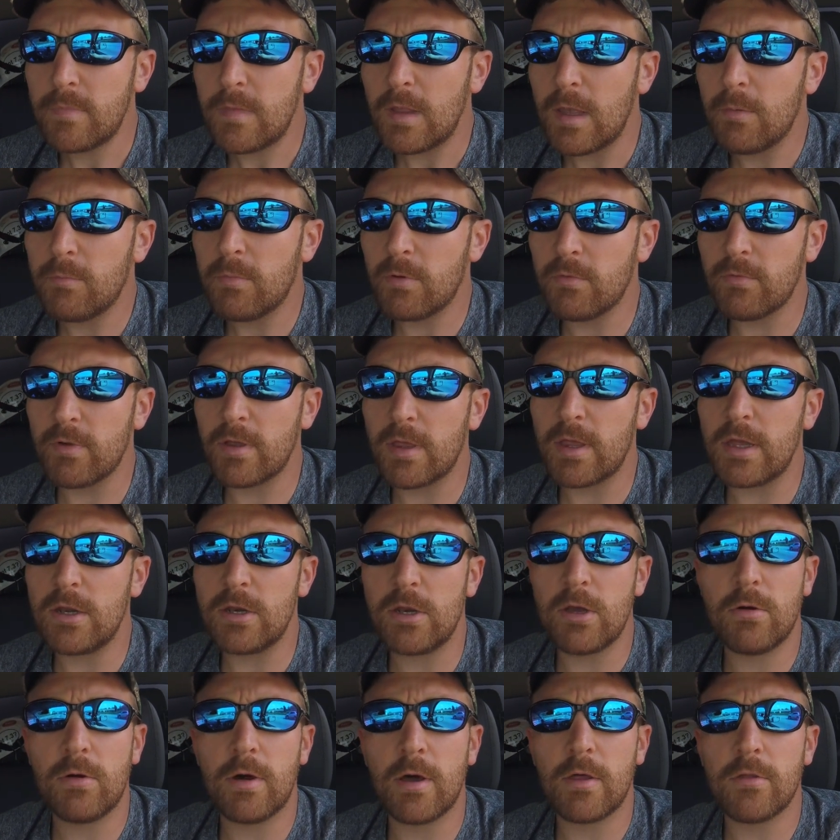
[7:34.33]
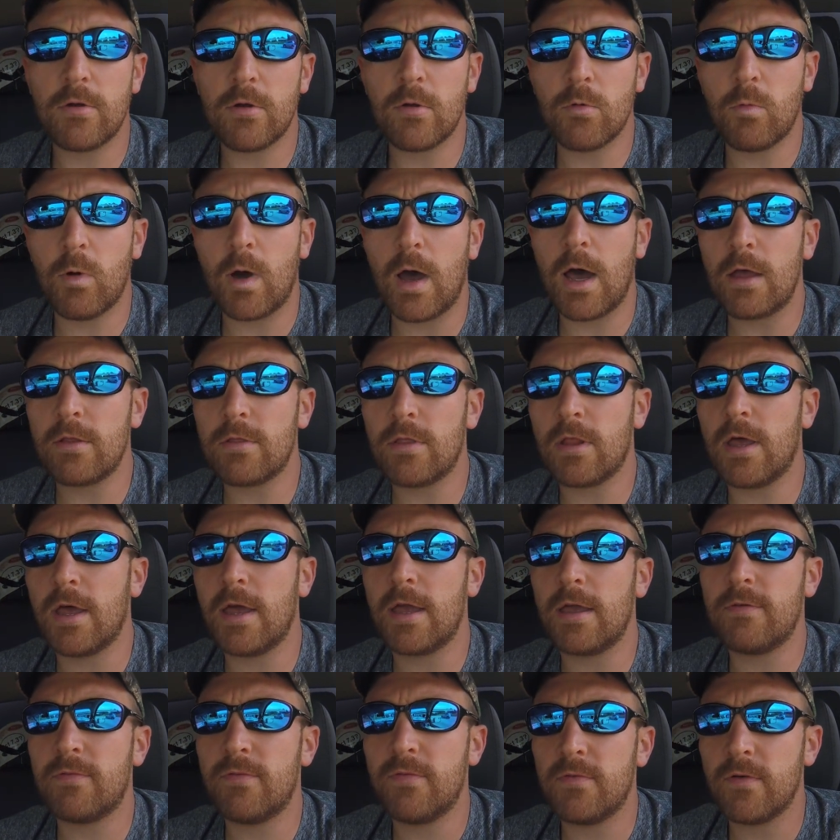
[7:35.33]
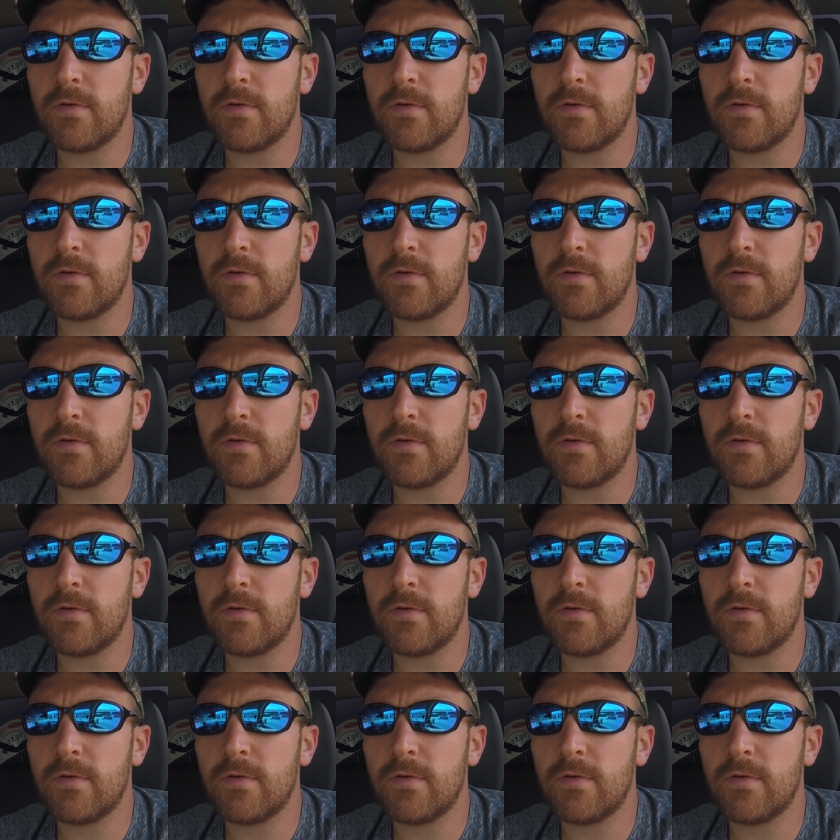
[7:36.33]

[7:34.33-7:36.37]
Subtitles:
but really no other wildlife